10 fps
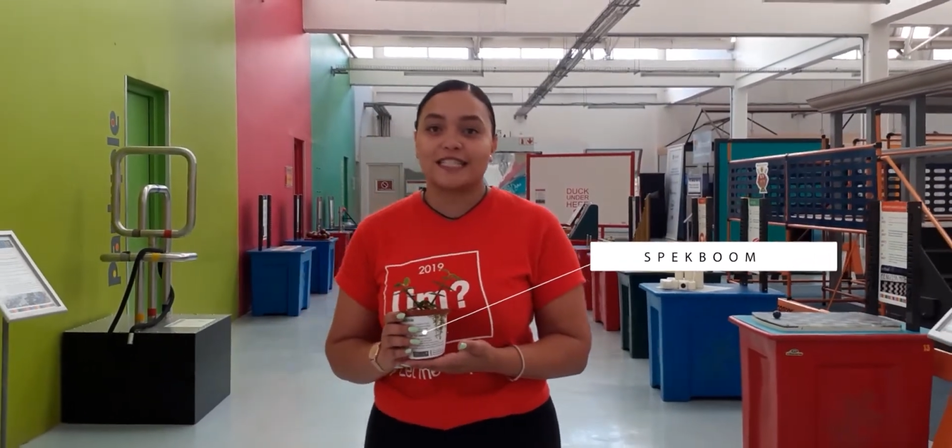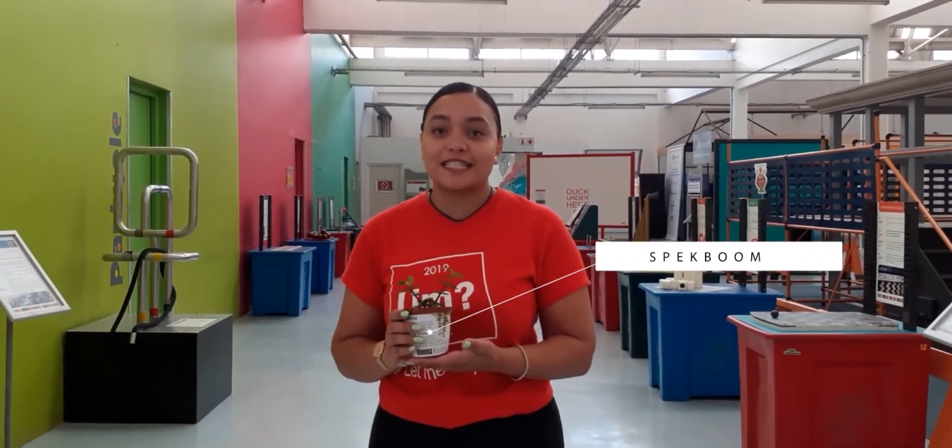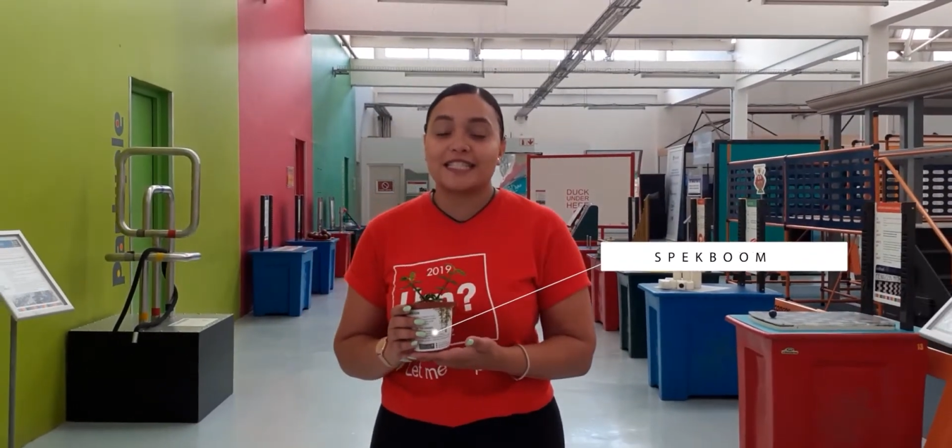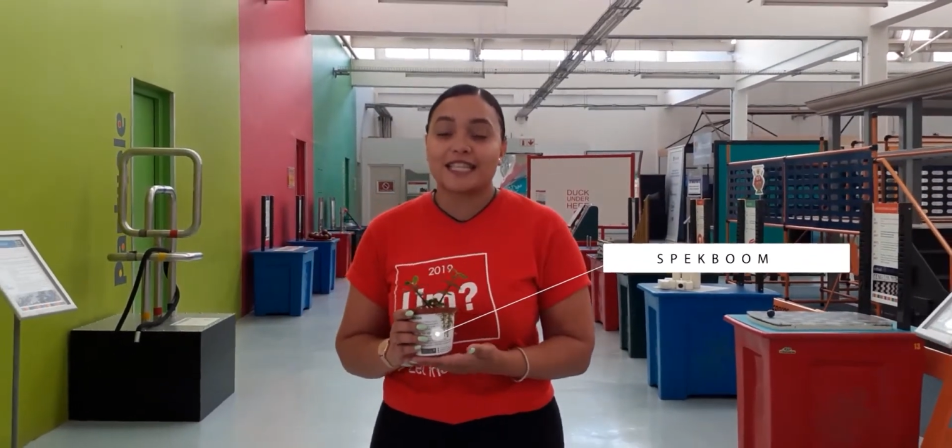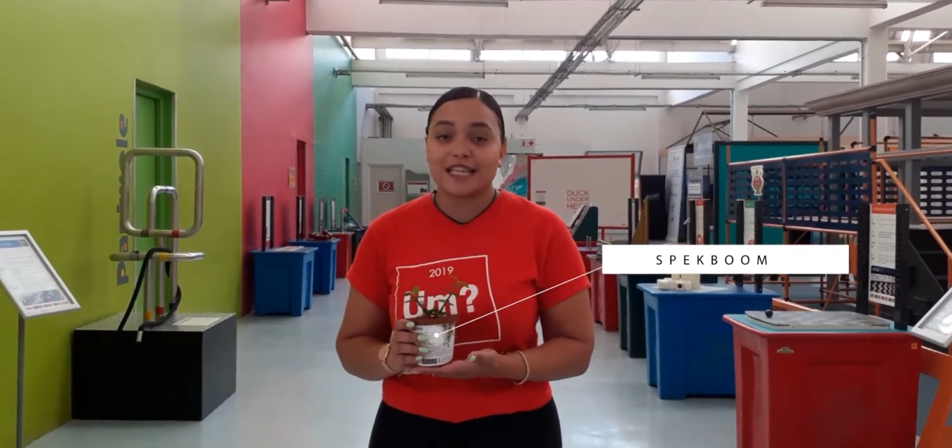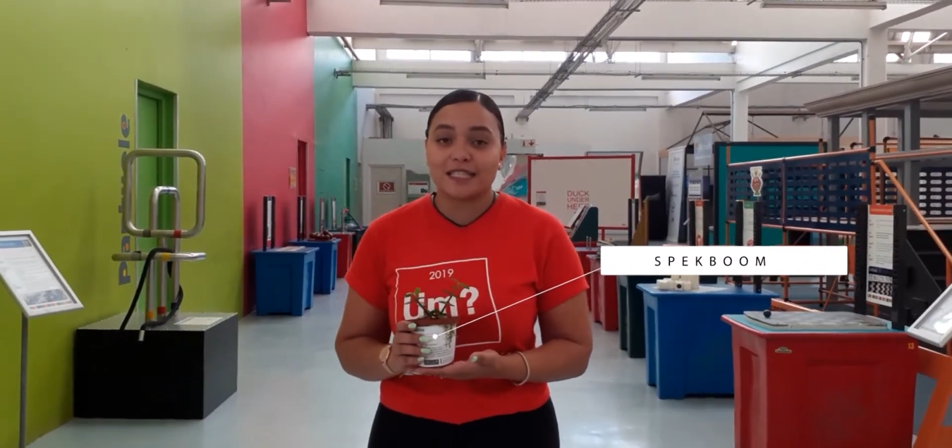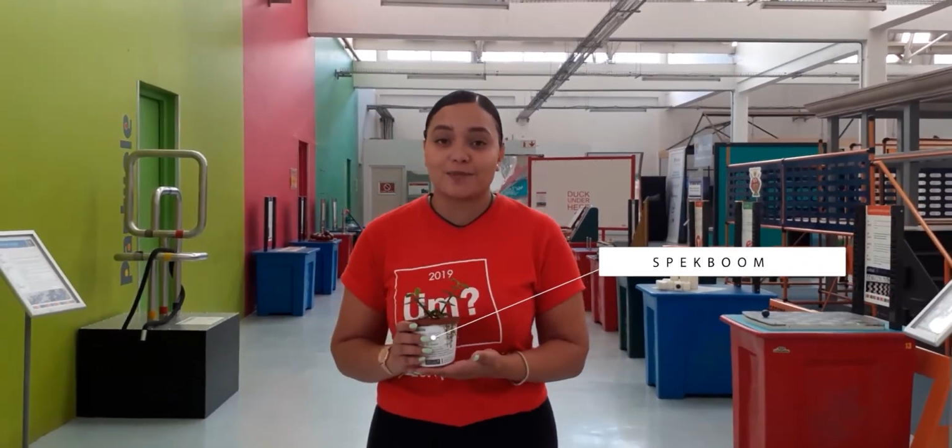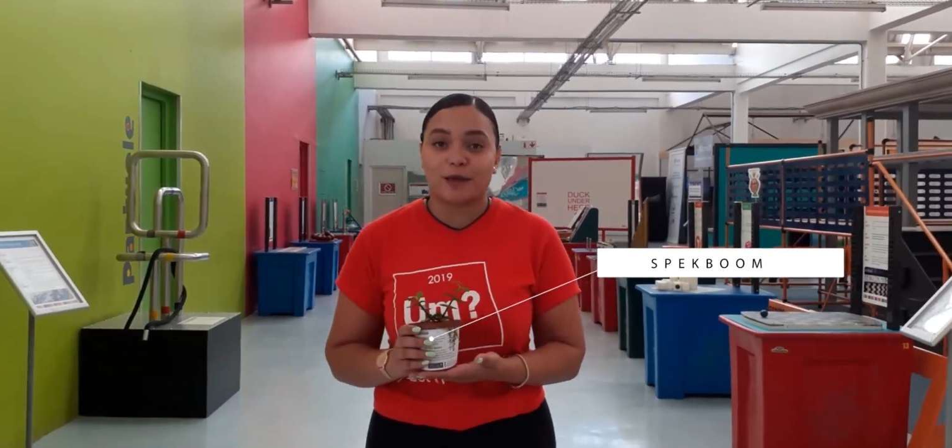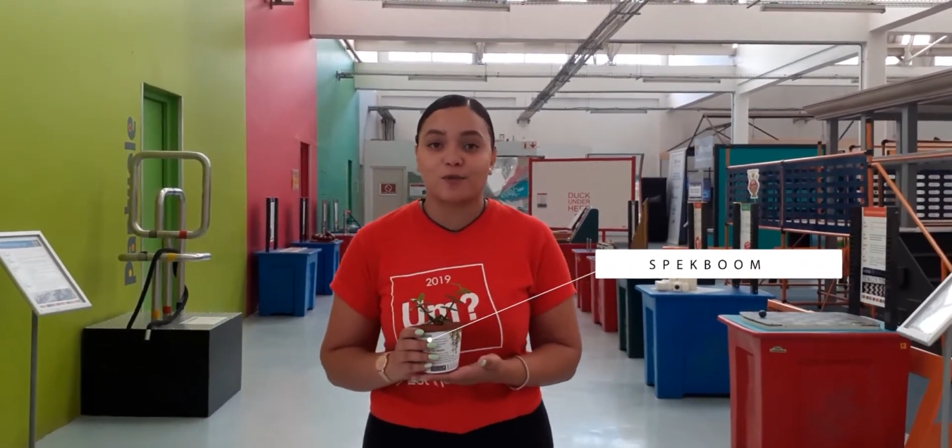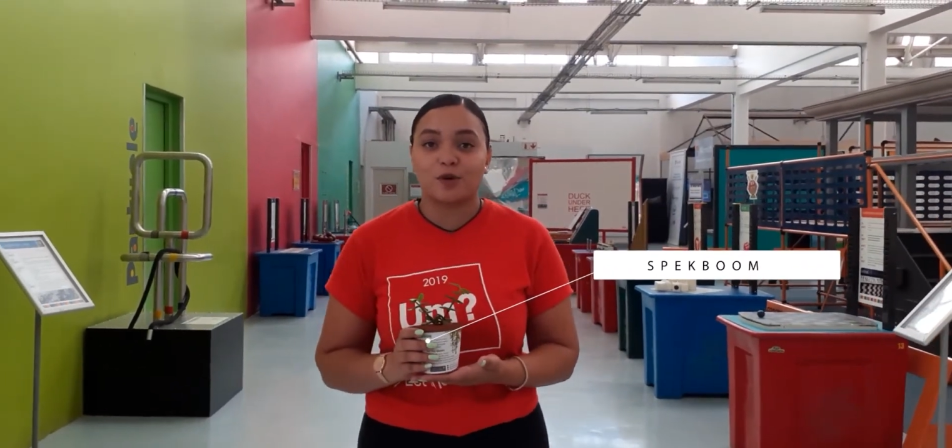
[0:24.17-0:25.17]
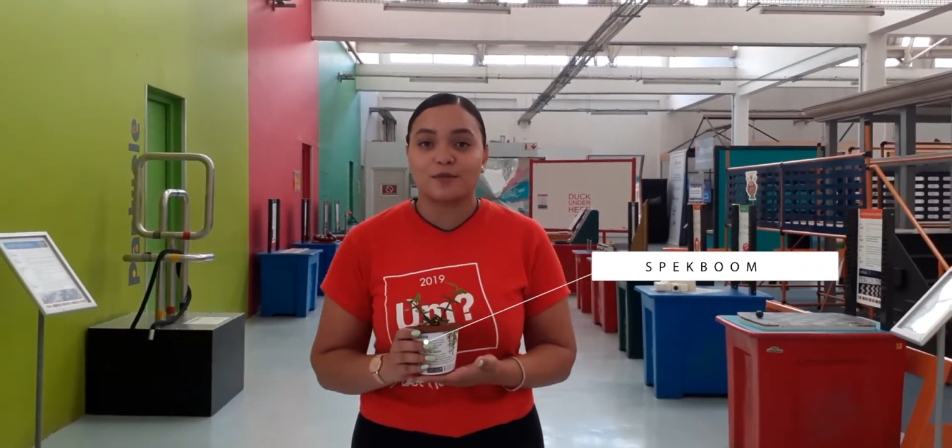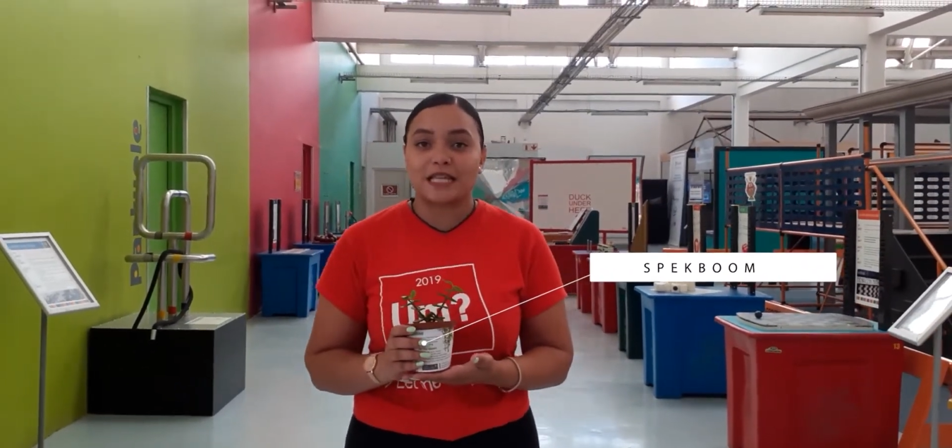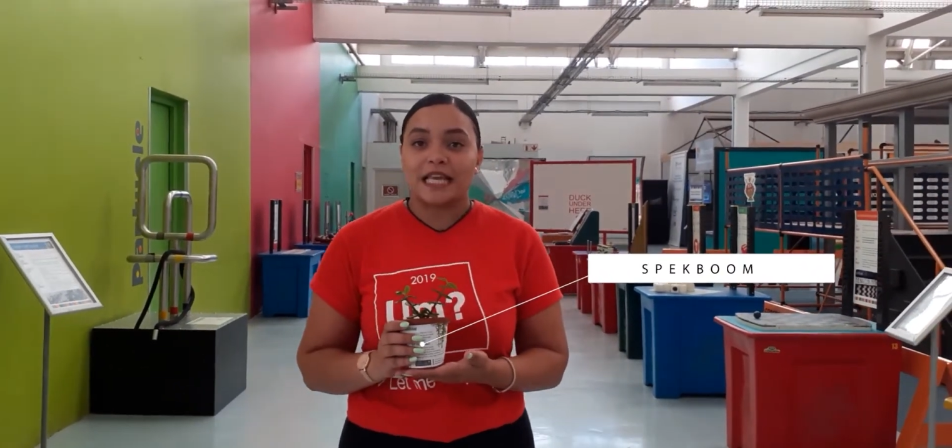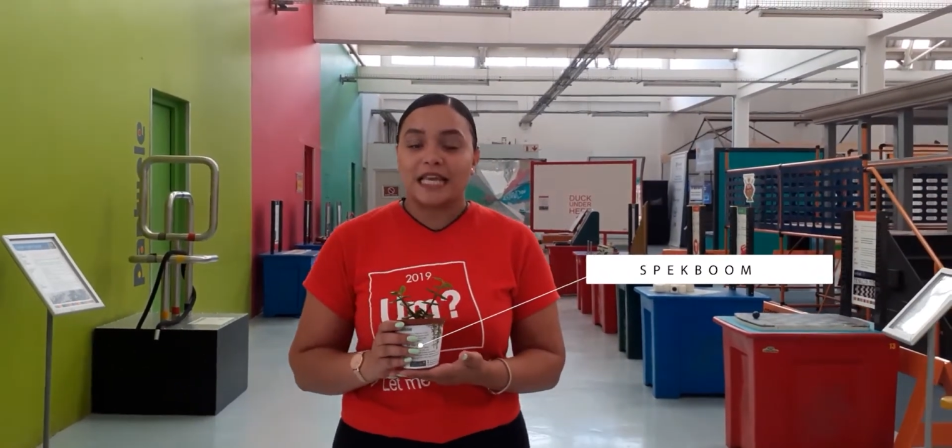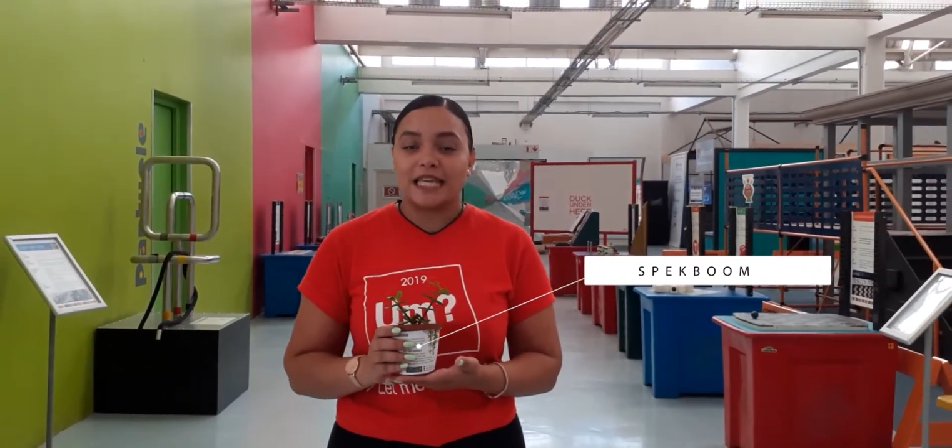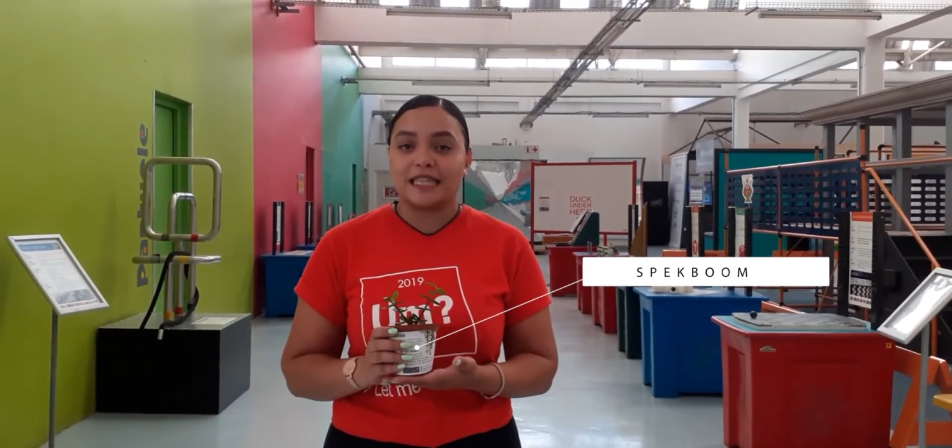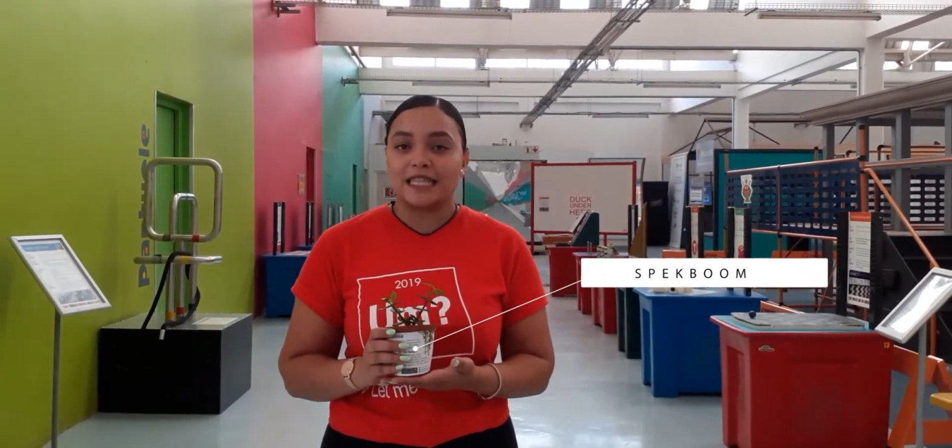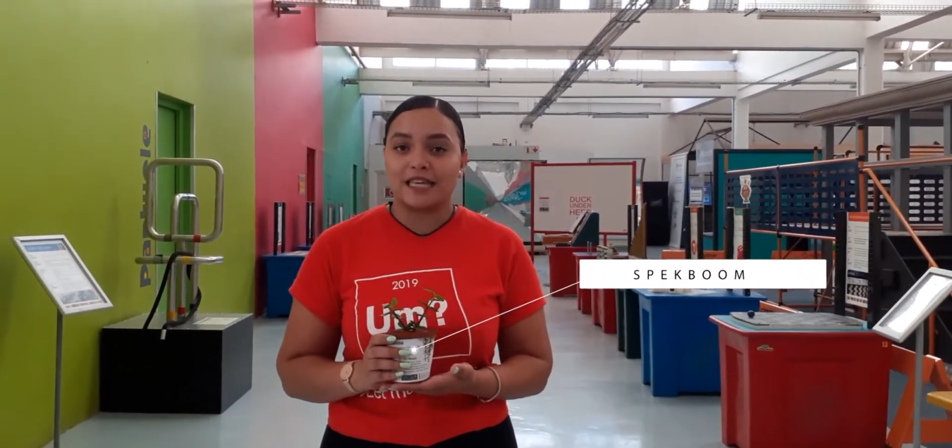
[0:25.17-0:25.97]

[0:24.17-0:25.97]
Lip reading: least 10 spekbooms in the